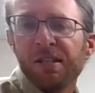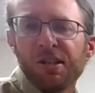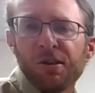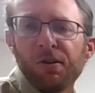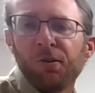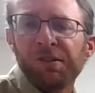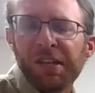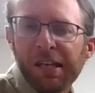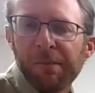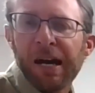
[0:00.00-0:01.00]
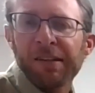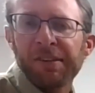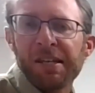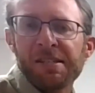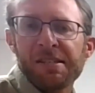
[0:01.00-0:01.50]
to think about
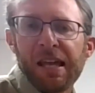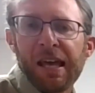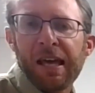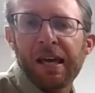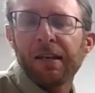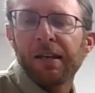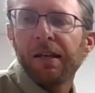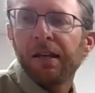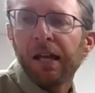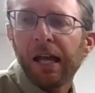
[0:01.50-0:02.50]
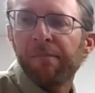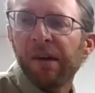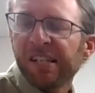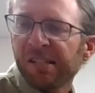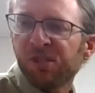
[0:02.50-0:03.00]
this and
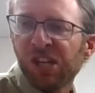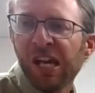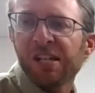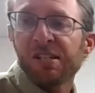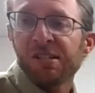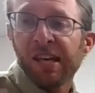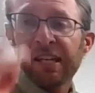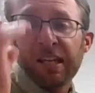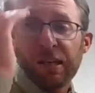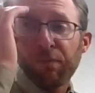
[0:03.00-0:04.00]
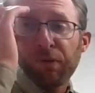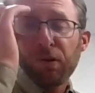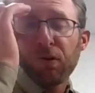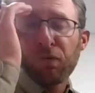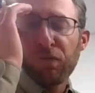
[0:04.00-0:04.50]
make some changes that can
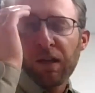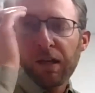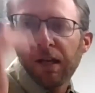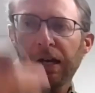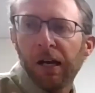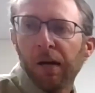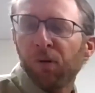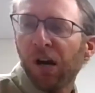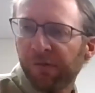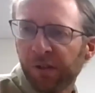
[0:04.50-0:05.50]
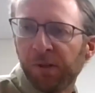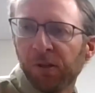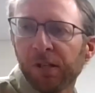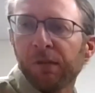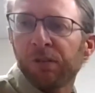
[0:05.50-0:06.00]
improve
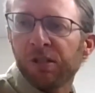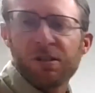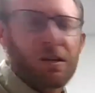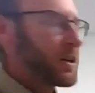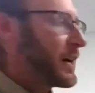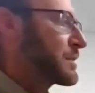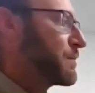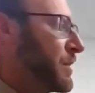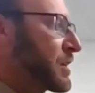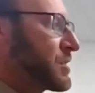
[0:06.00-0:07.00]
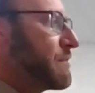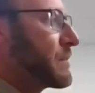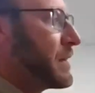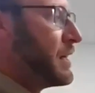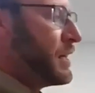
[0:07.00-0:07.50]
profitability, reduce our cost production.
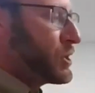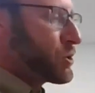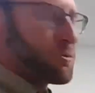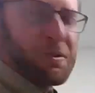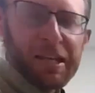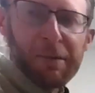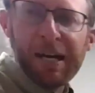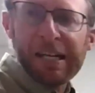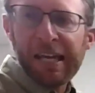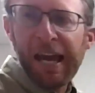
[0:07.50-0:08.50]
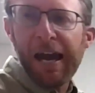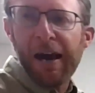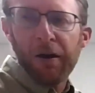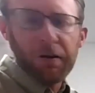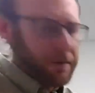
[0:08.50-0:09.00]
So as we think about a
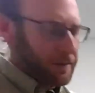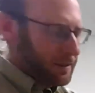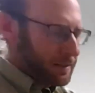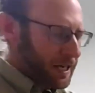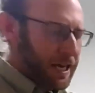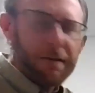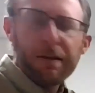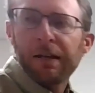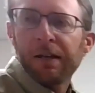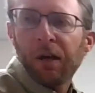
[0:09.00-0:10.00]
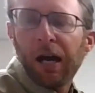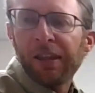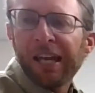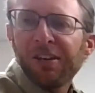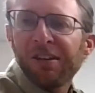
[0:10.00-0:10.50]
cow, okay, I'd
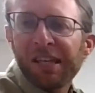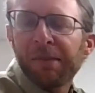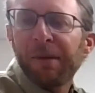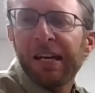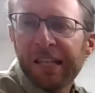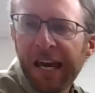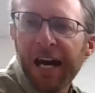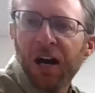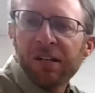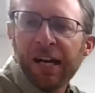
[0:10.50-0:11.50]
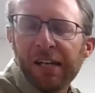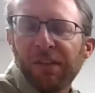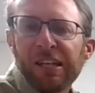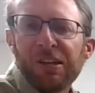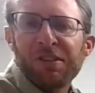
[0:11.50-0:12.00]
like you to think about a cow kind of
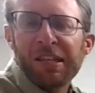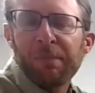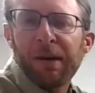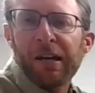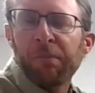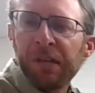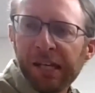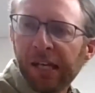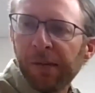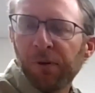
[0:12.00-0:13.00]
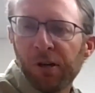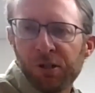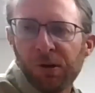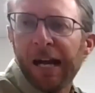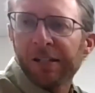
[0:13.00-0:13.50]
like you think about a pickup or a
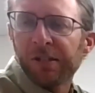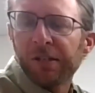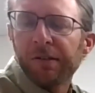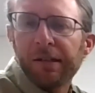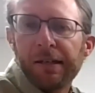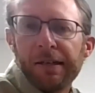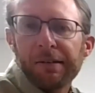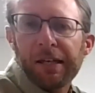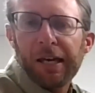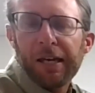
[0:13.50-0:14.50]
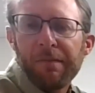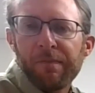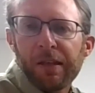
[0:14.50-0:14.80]
tractor, okay?